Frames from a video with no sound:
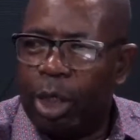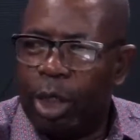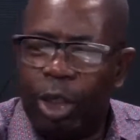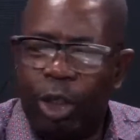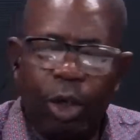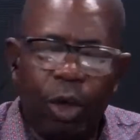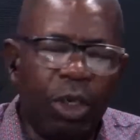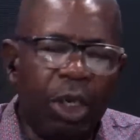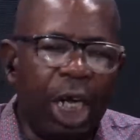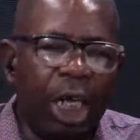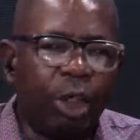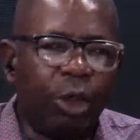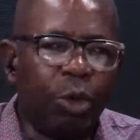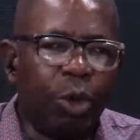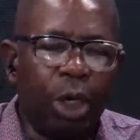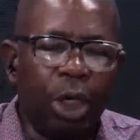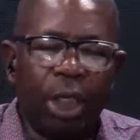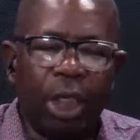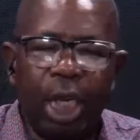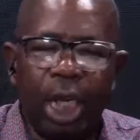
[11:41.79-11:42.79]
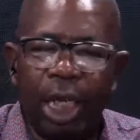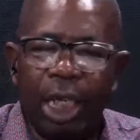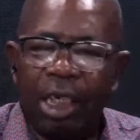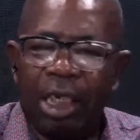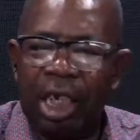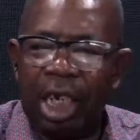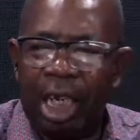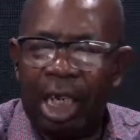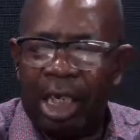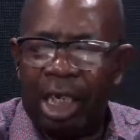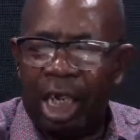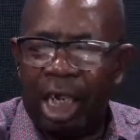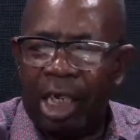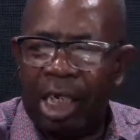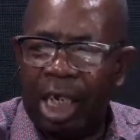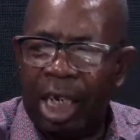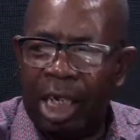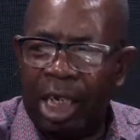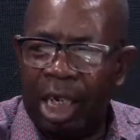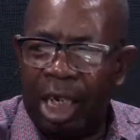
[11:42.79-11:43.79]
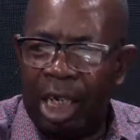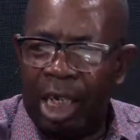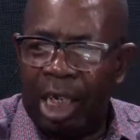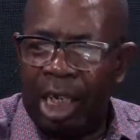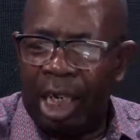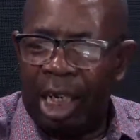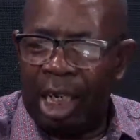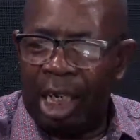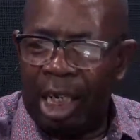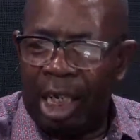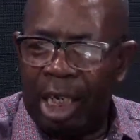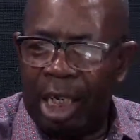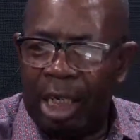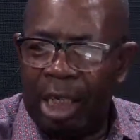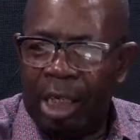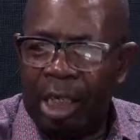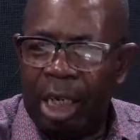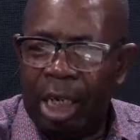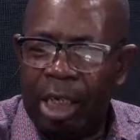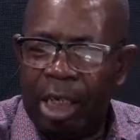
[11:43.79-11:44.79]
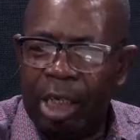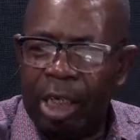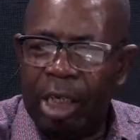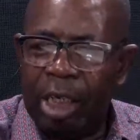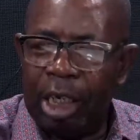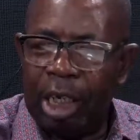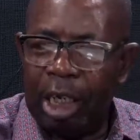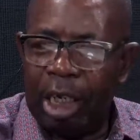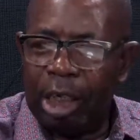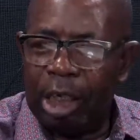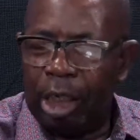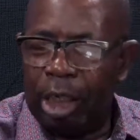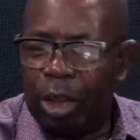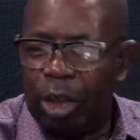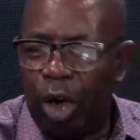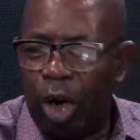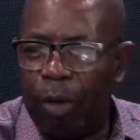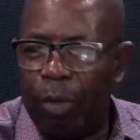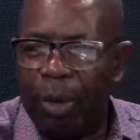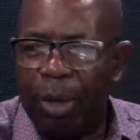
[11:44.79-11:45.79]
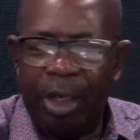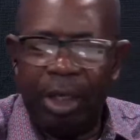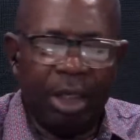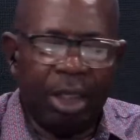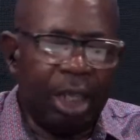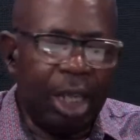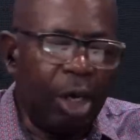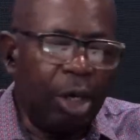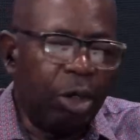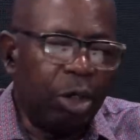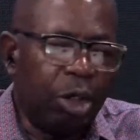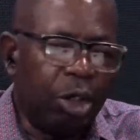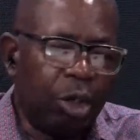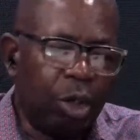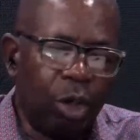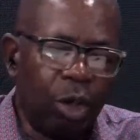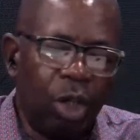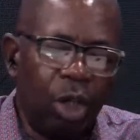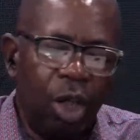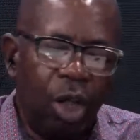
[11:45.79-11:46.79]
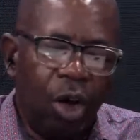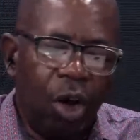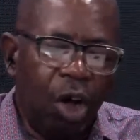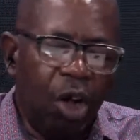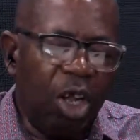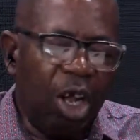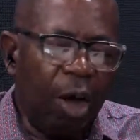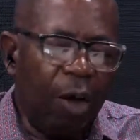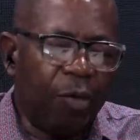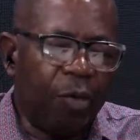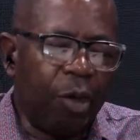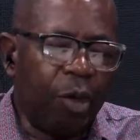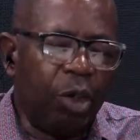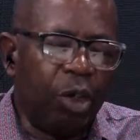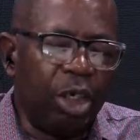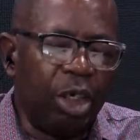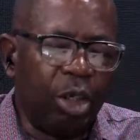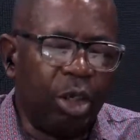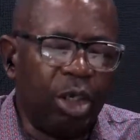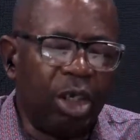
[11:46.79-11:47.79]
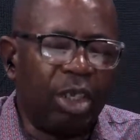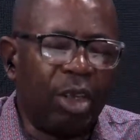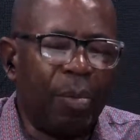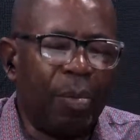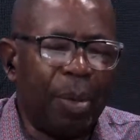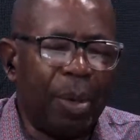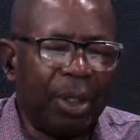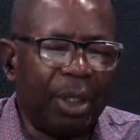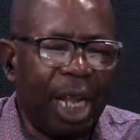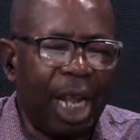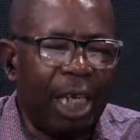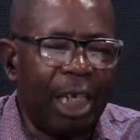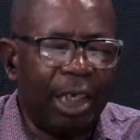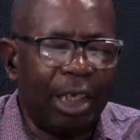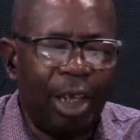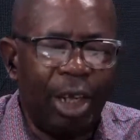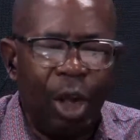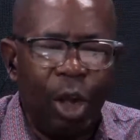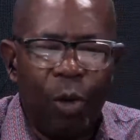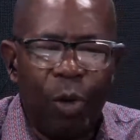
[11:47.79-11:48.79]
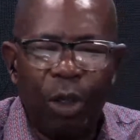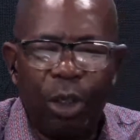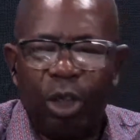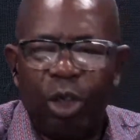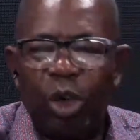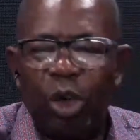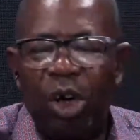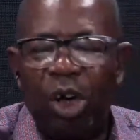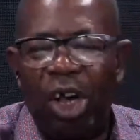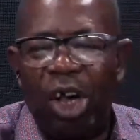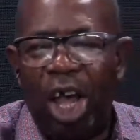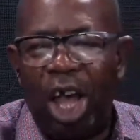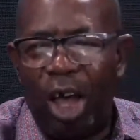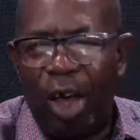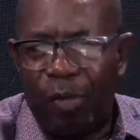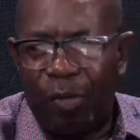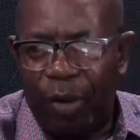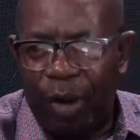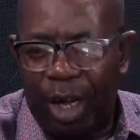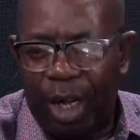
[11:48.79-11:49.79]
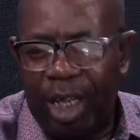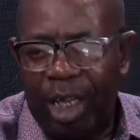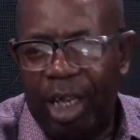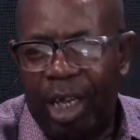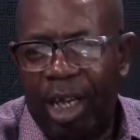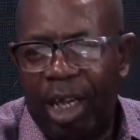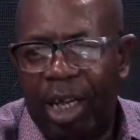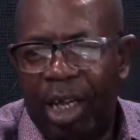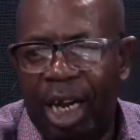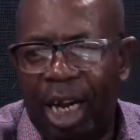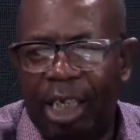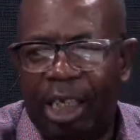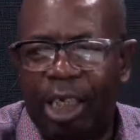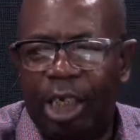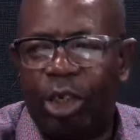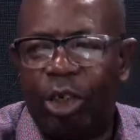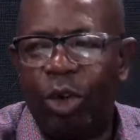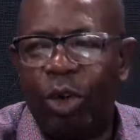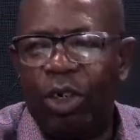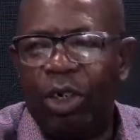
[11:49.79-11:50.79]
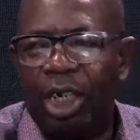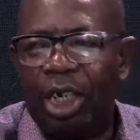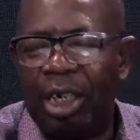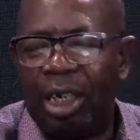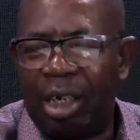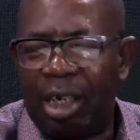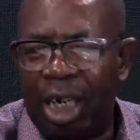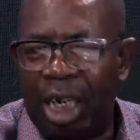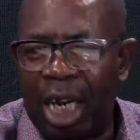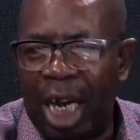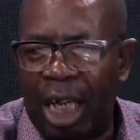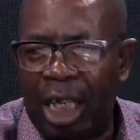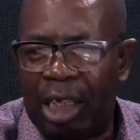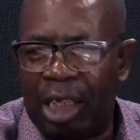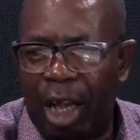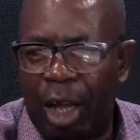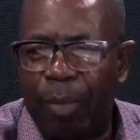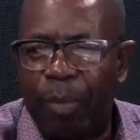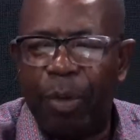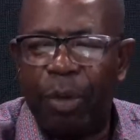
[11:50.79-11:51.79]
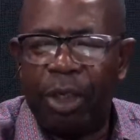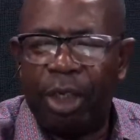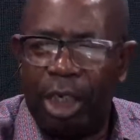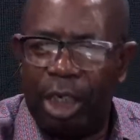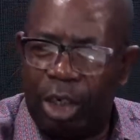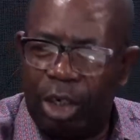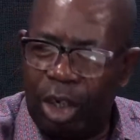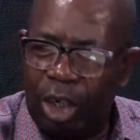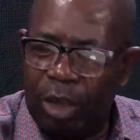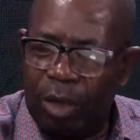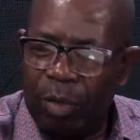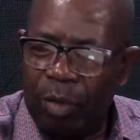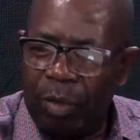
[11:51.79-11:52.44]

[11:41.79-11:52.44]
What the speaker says: So that's what the job entails. So all you have to do is to sympathize with whoever that is holding that position.